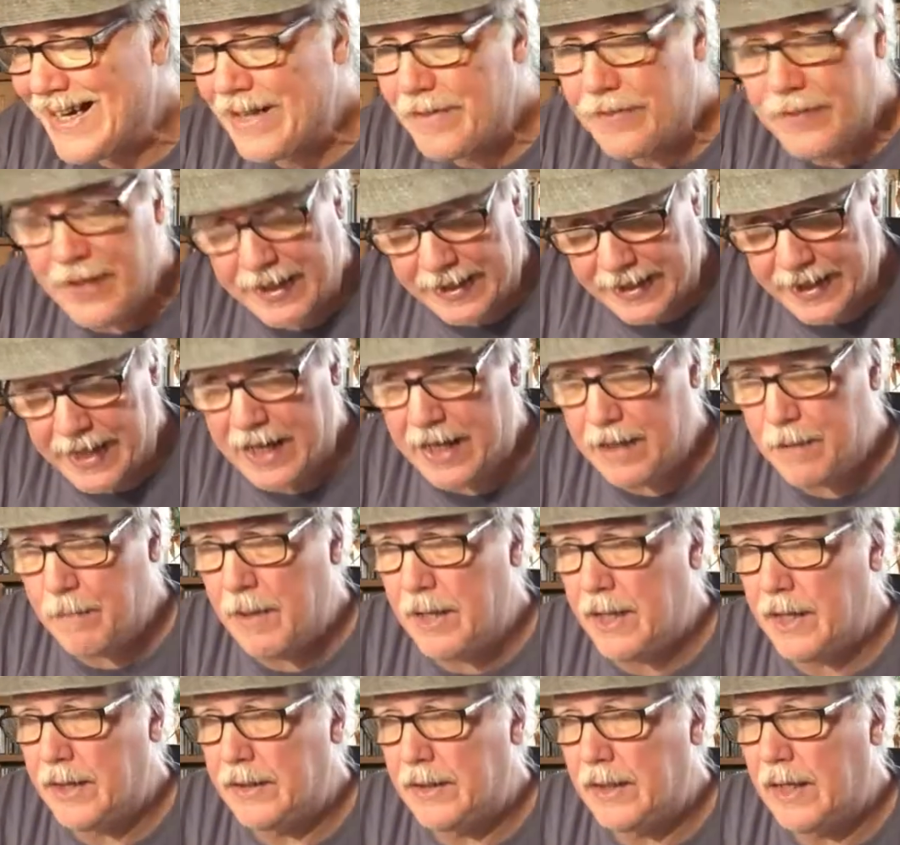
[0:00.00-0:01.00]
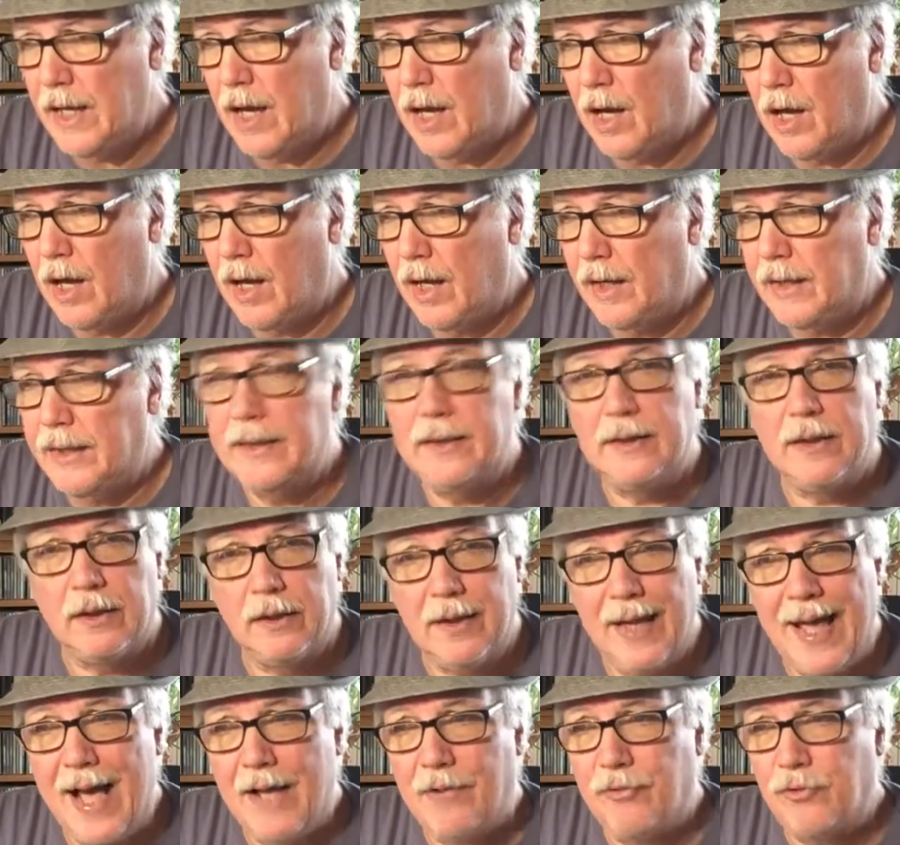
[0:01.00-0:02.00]
that came in the
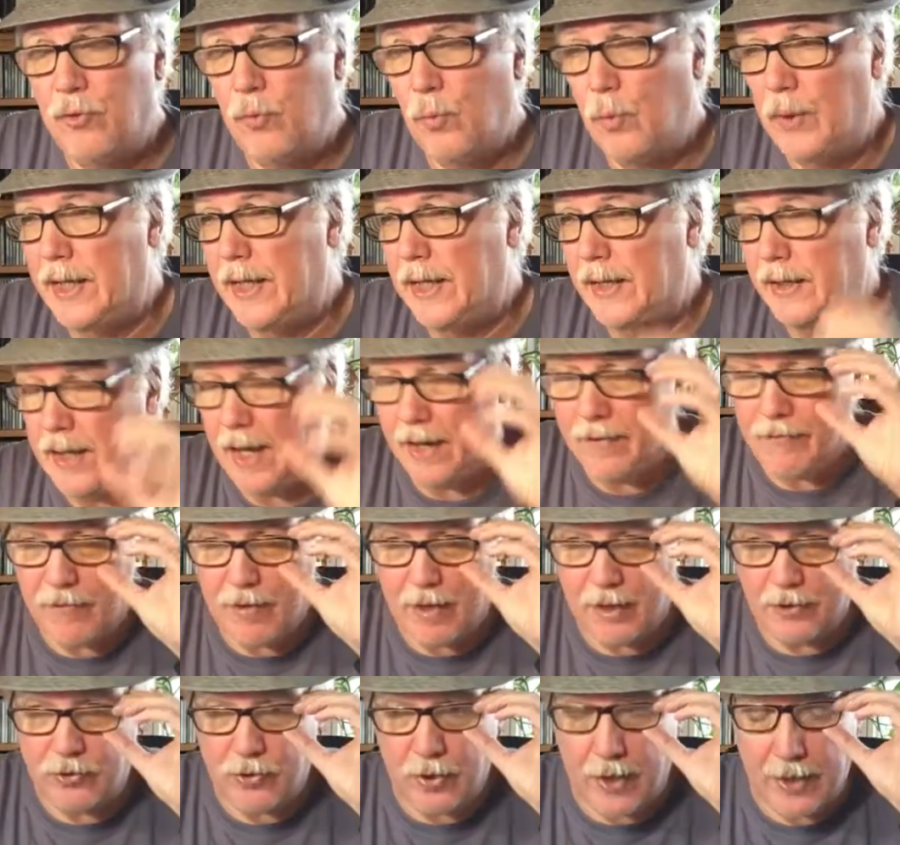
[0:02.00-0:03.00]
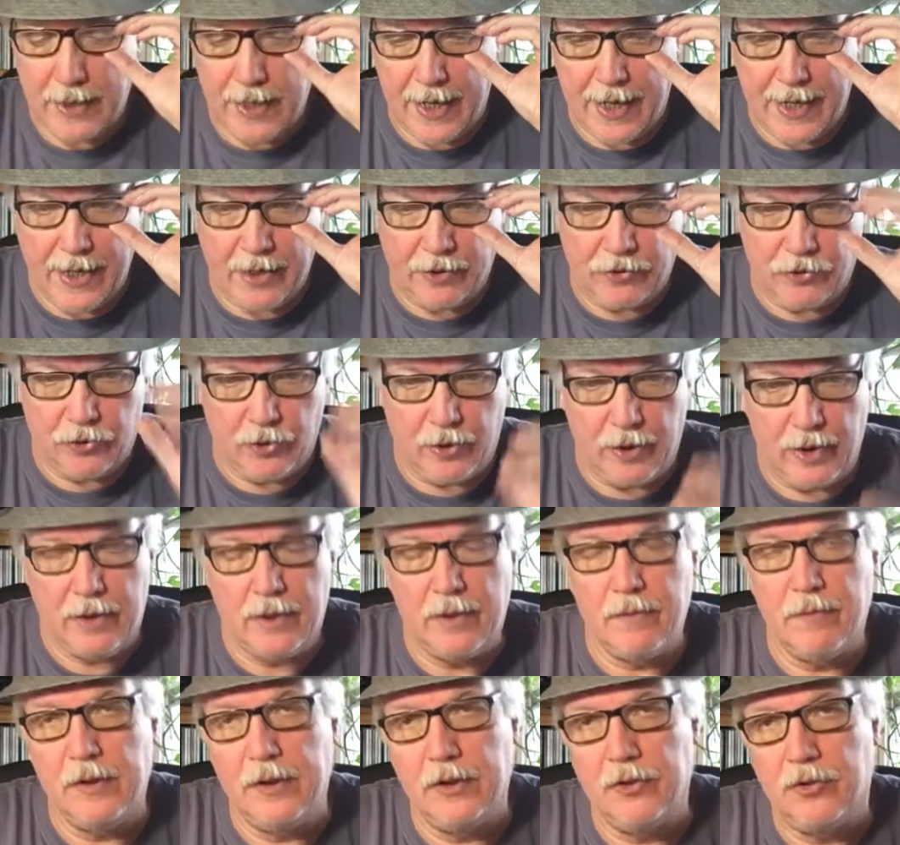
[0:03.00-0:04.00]
last week. I tried to answer
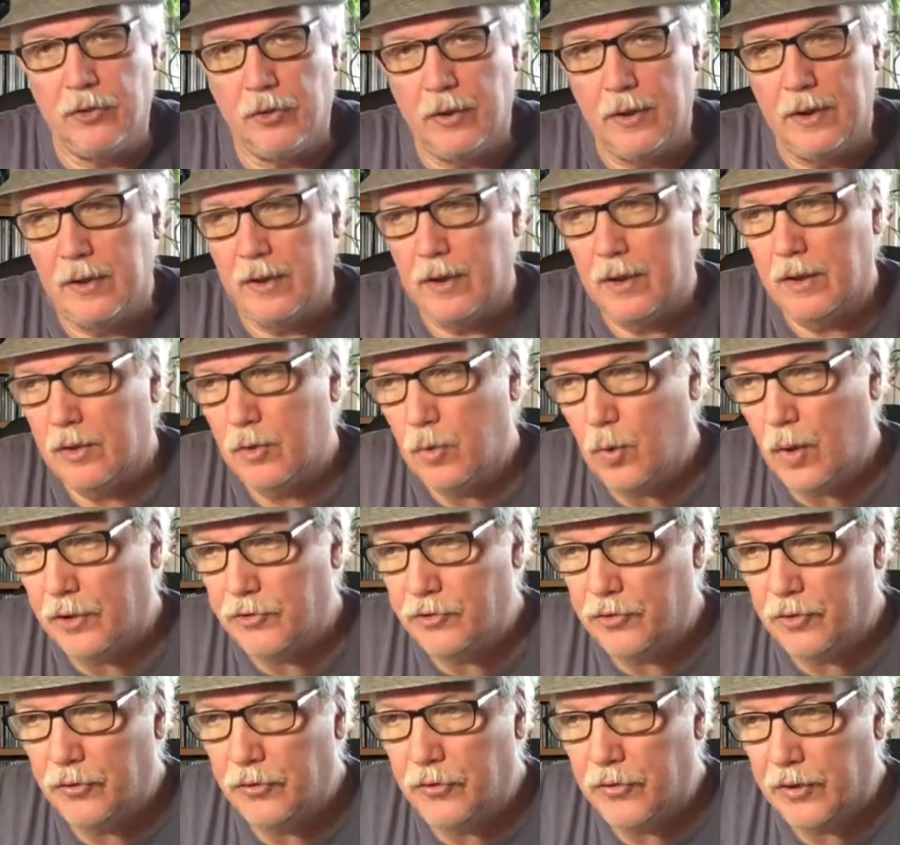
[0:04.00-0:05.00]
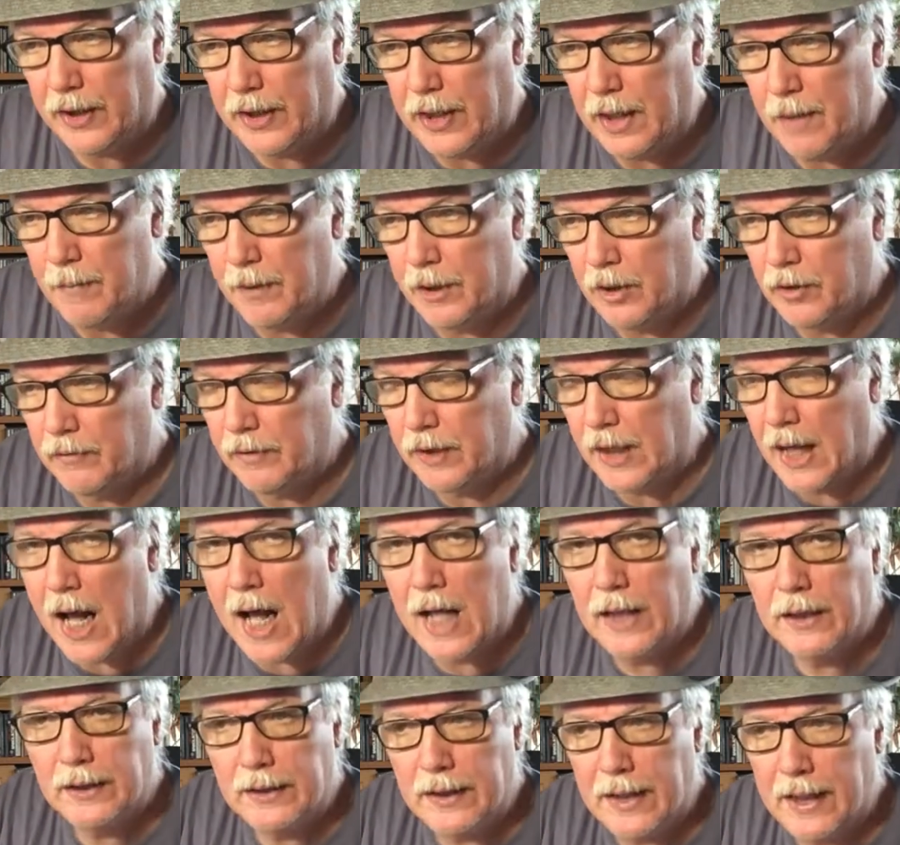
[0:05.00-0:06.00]
individually questions that came in over the
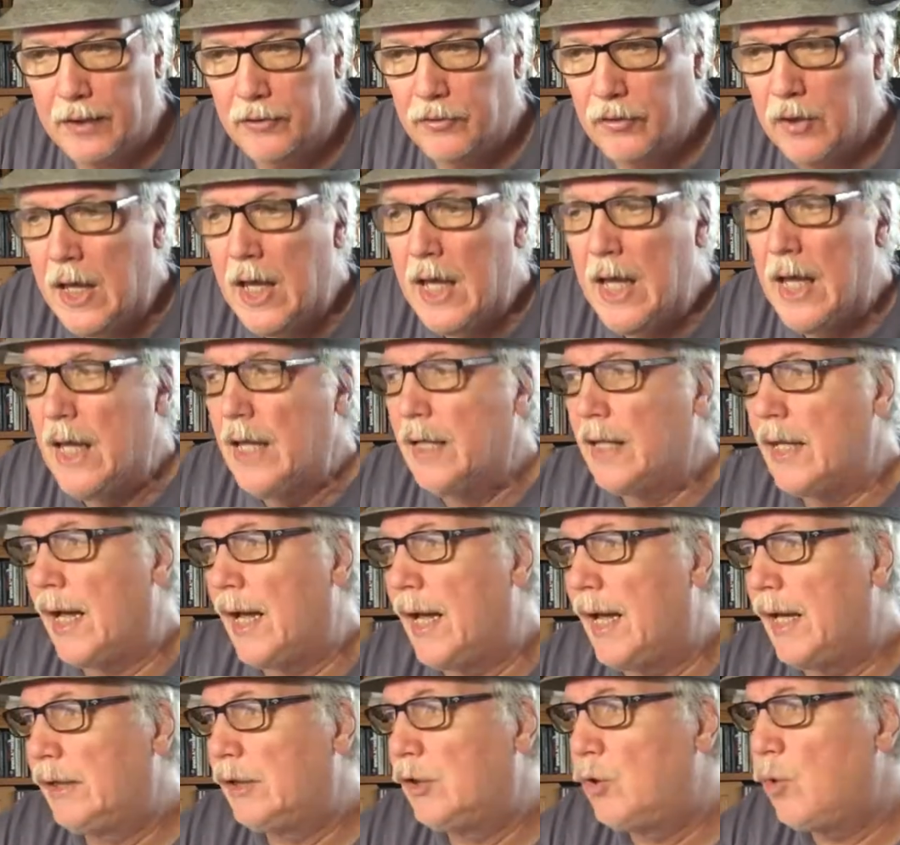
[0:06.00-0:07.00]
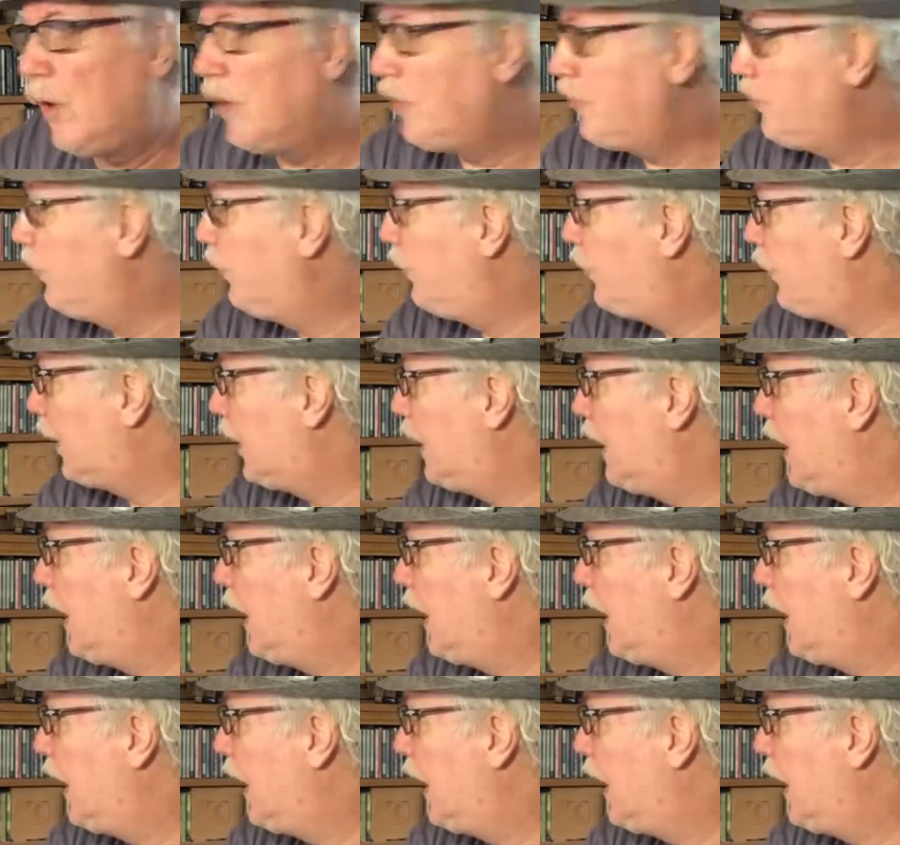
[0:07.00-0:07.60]
holidays, and questions that